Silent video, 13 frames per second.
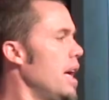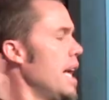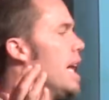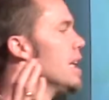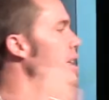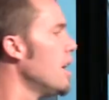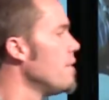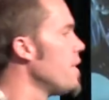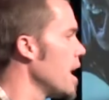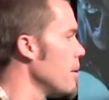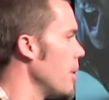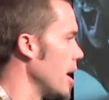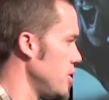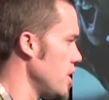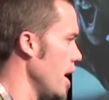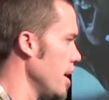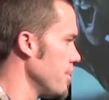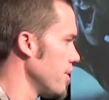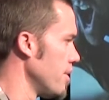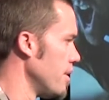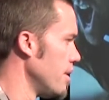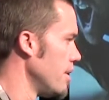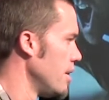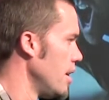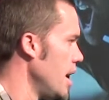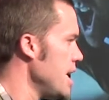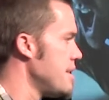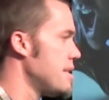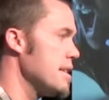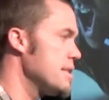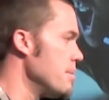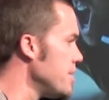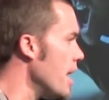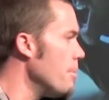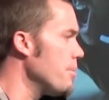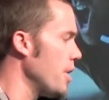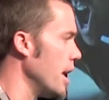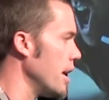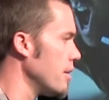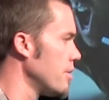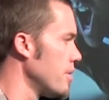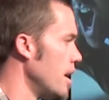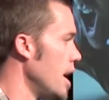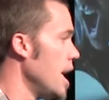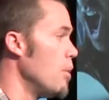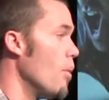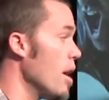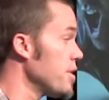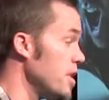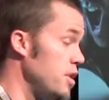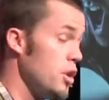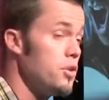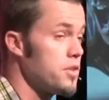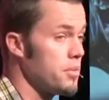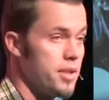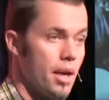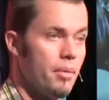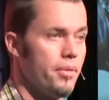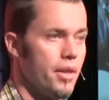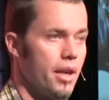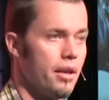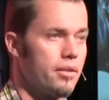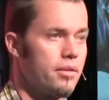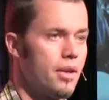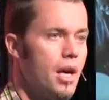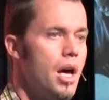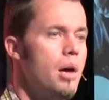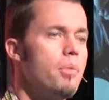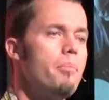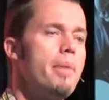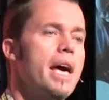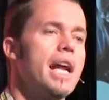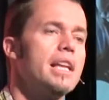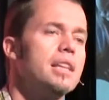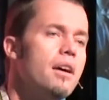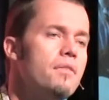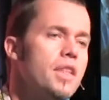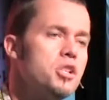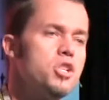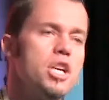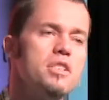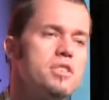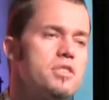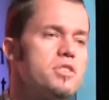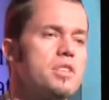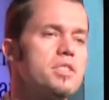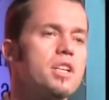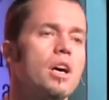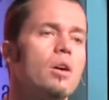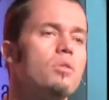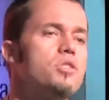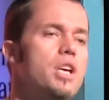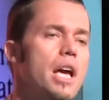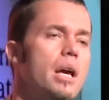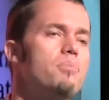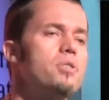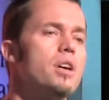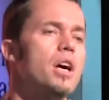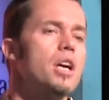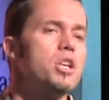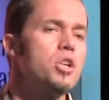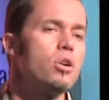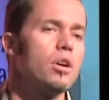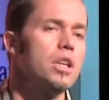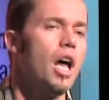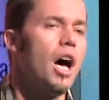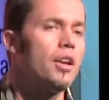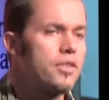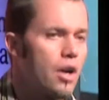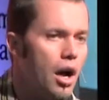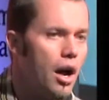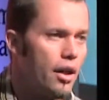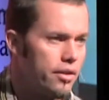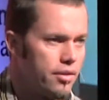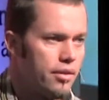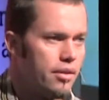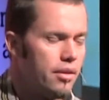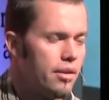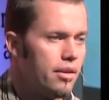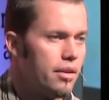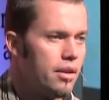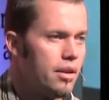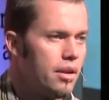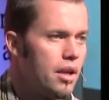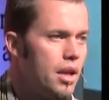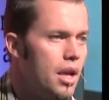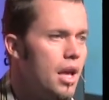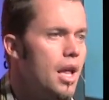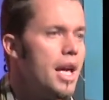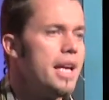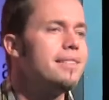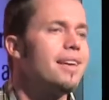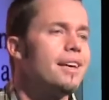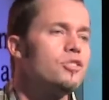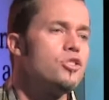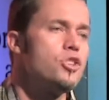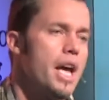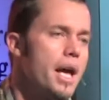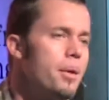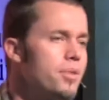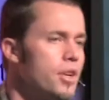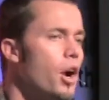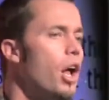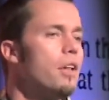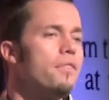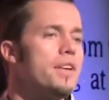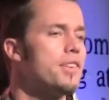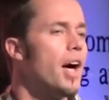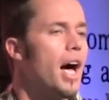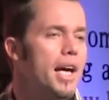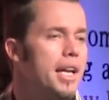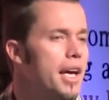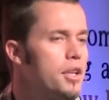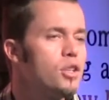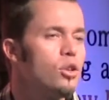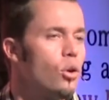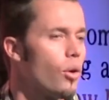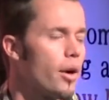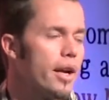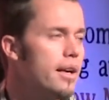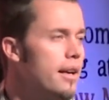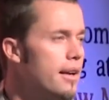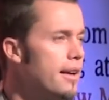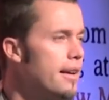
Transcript: And I love that about James. He says some dumb things, he wants to do some dumb things. But man, I love that Jesus doesn't go, James, you're a lost cause. He takes James and all of his hothead glory